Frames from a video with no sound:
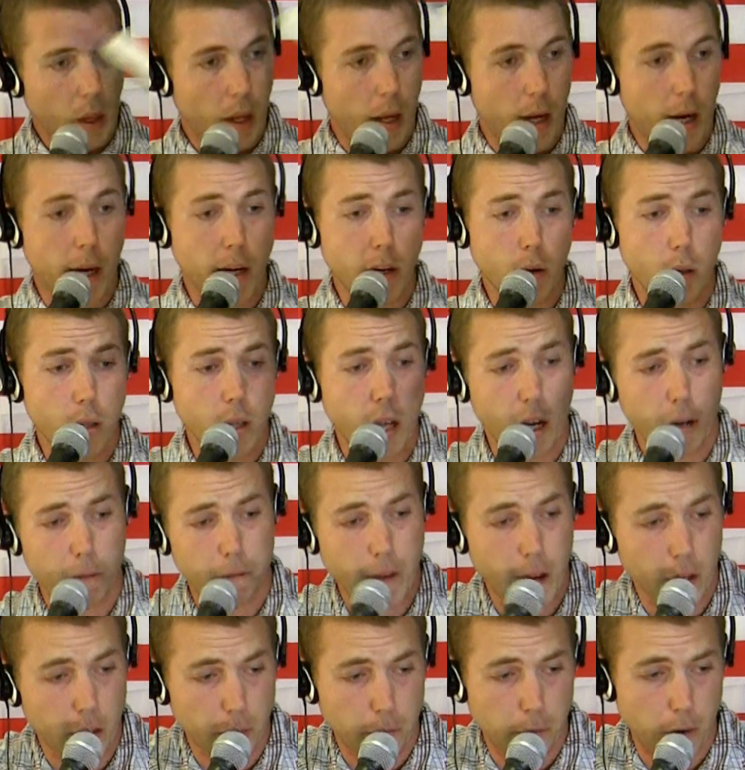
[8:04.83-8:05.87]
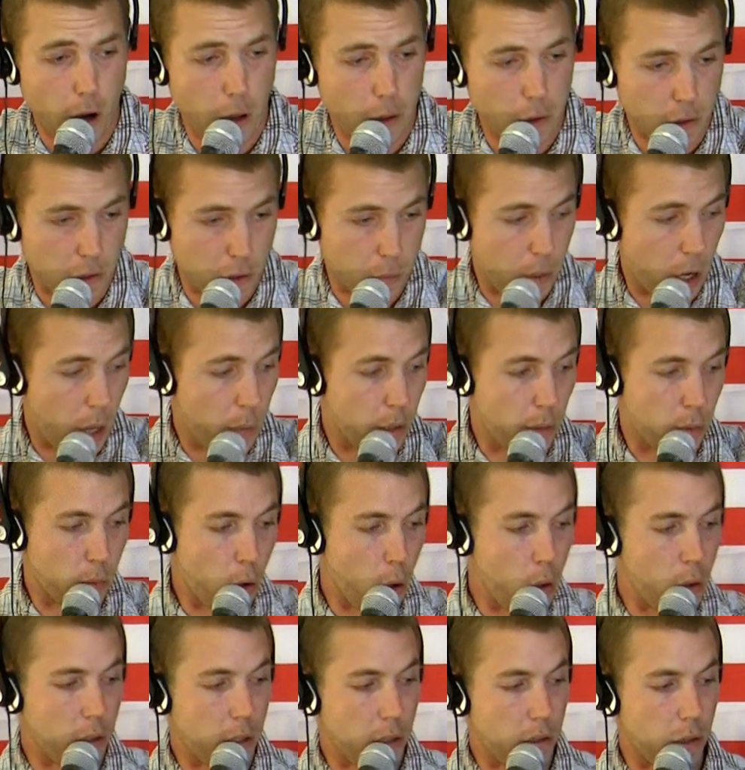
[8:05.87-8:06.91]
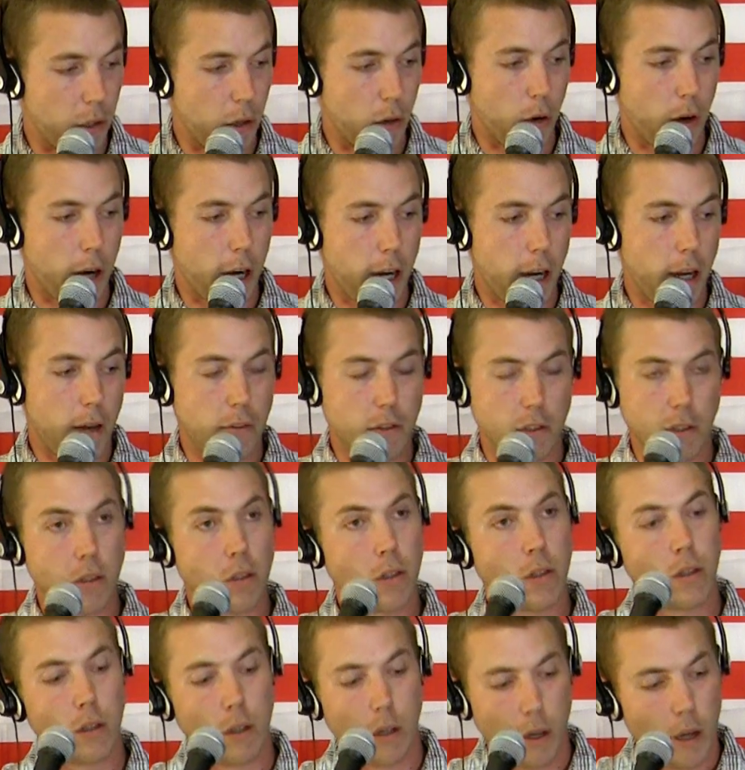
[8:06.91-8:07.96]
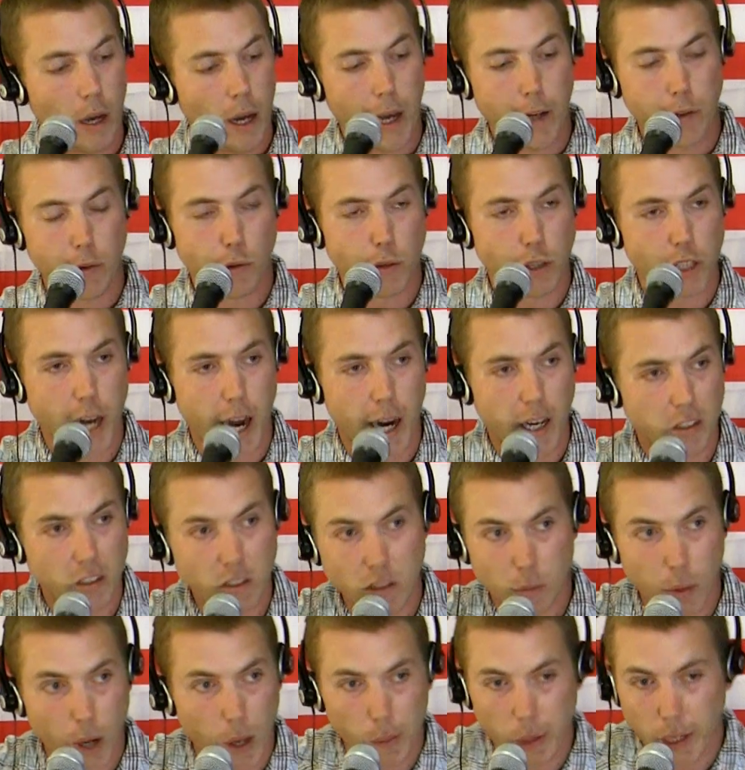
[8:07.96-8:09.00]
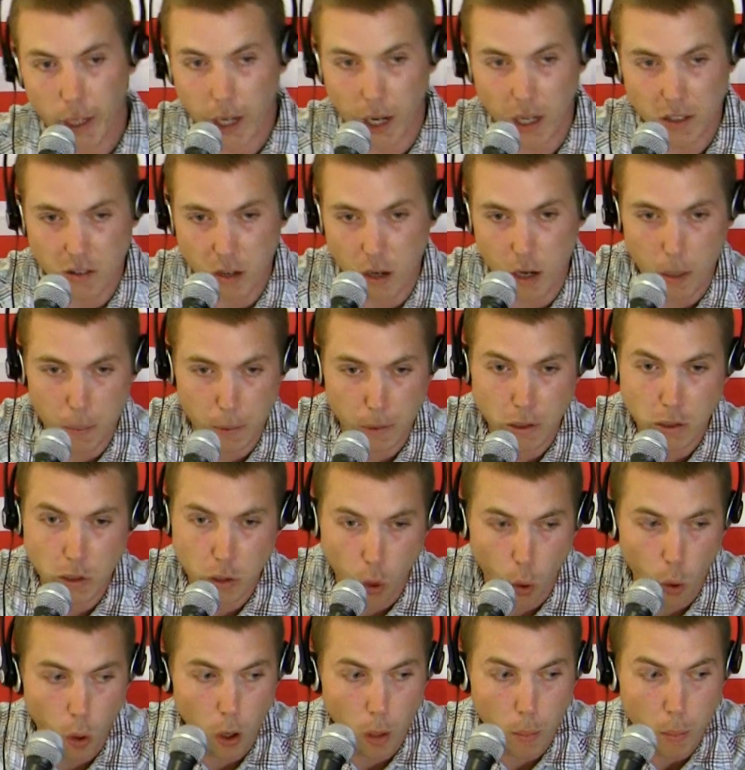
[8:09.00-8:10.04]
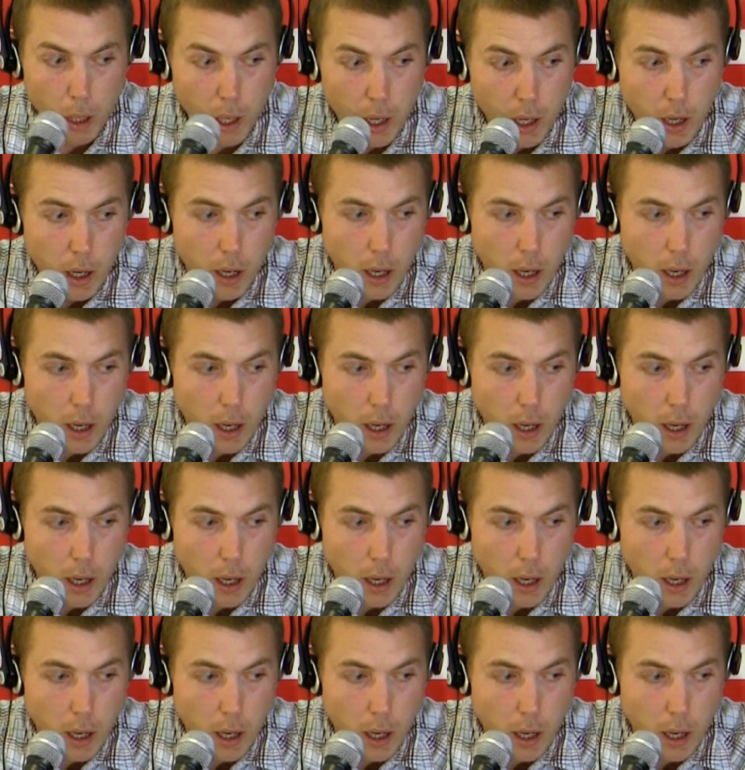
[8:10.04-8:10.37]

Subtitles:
And I know a lot of founding fathers are probably rolling in their graves, and Andrew Jackson's probably cussing up a storm.